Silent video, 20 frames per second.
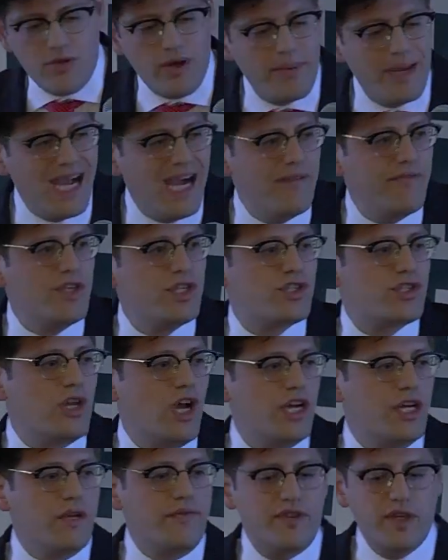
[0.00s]
Rabbi Avi
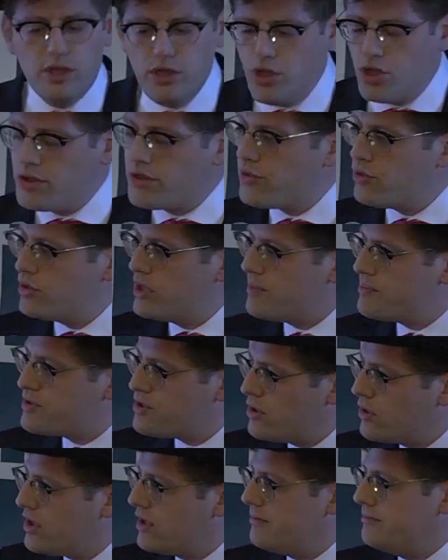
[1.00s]
Snyder, if you look through the
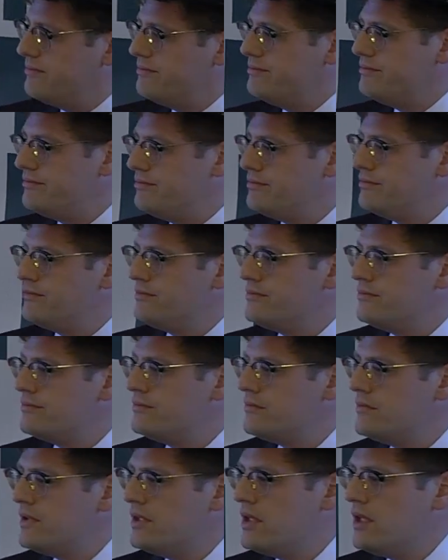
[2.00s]
Psukim,
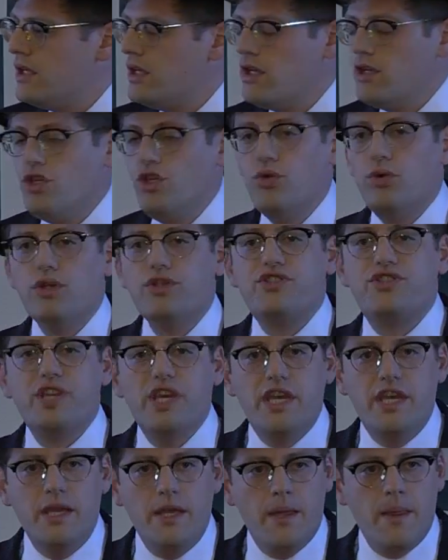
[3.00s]
you will
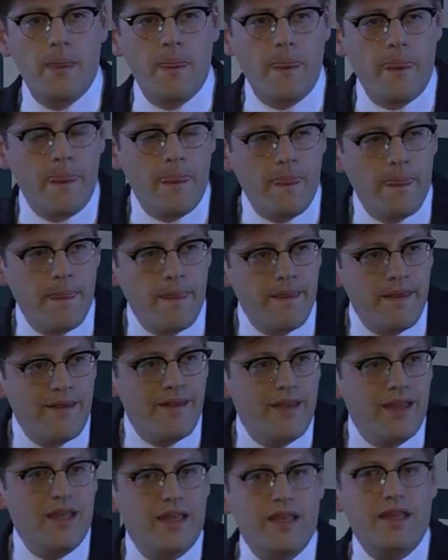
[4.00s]
see
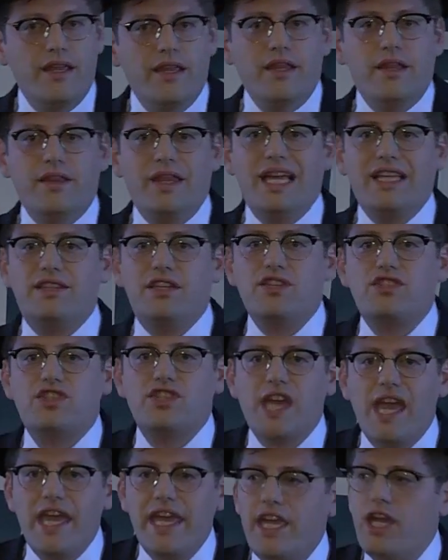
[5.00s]
that the
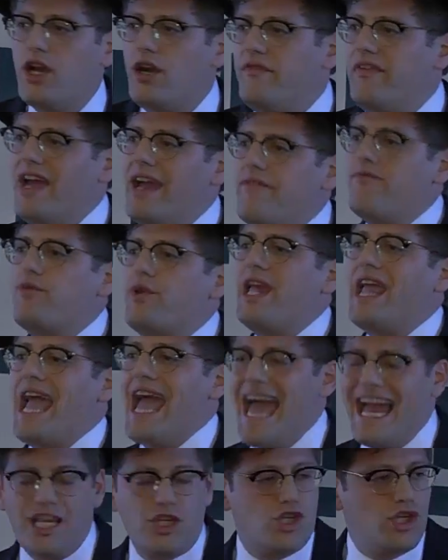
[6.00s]
saying of every
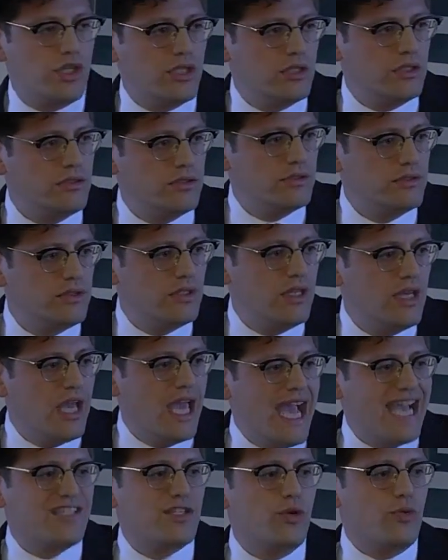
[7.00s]
action
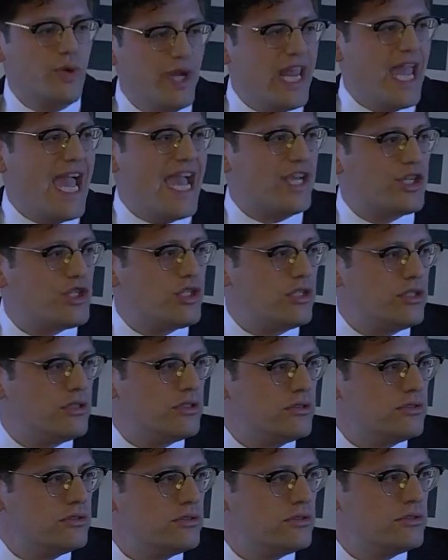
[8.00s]
has a
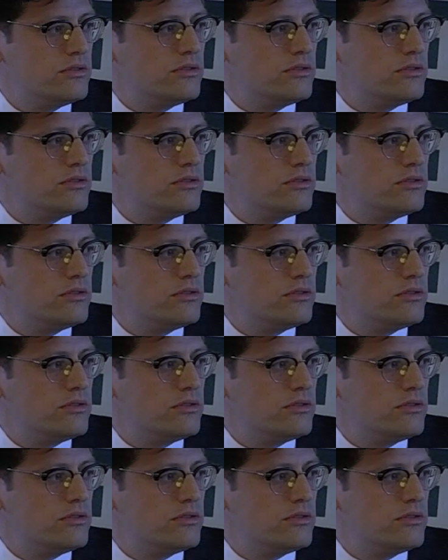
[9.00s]
reaction